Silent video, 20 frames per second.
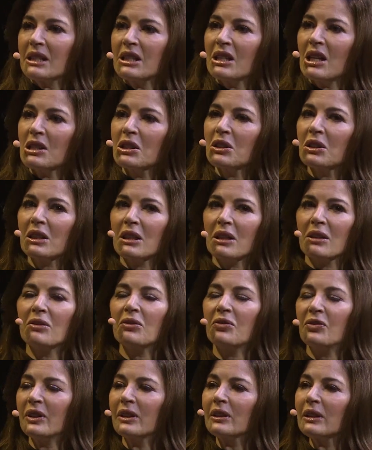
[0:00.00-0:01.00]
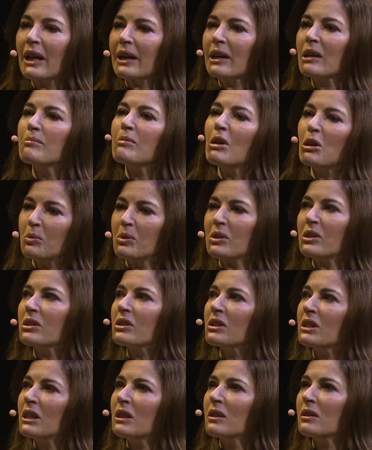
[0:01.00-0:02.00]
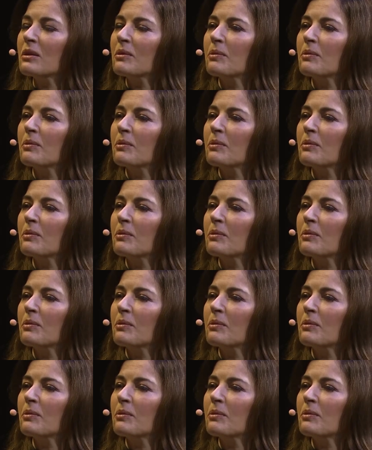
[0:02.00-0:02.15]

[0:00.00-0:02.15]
just can feel like a moment's